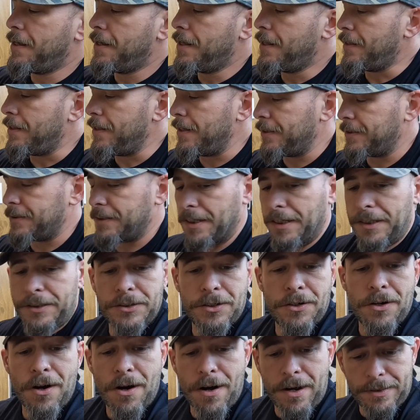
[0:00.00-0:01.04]
These things
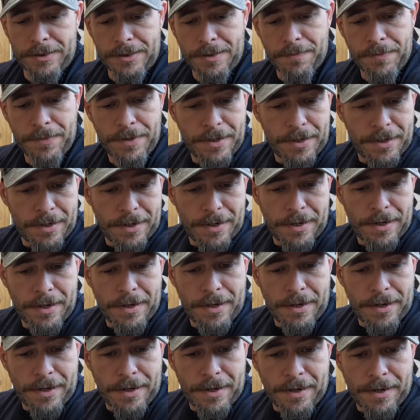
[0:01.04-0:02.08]
are awesome.
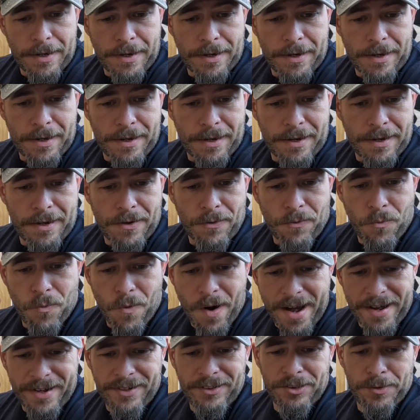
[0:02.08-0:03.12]

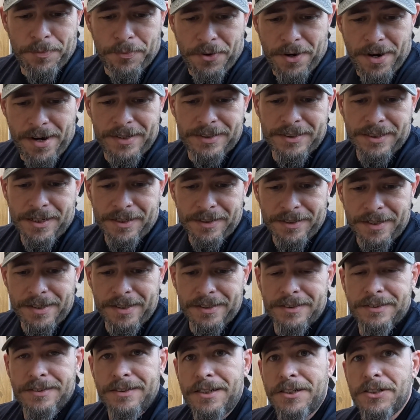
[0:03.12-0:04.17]
Regular price on
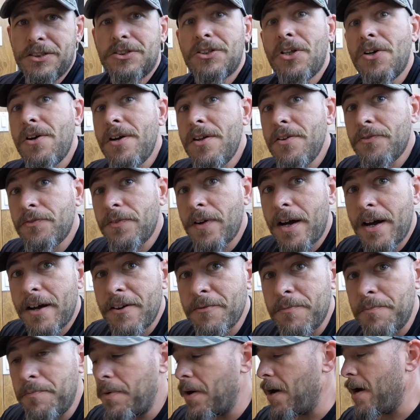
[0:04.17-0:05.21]
these is
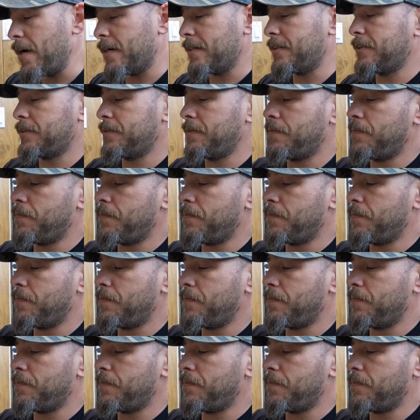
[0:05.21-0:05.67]
$35.